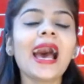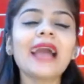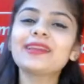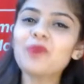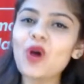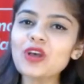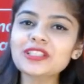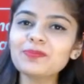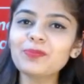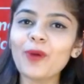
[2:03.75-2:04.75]
And the
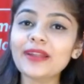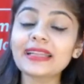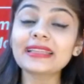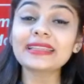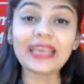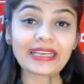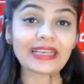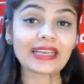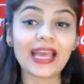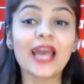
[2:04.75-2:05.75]
most important
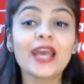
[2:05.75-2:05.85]
thing,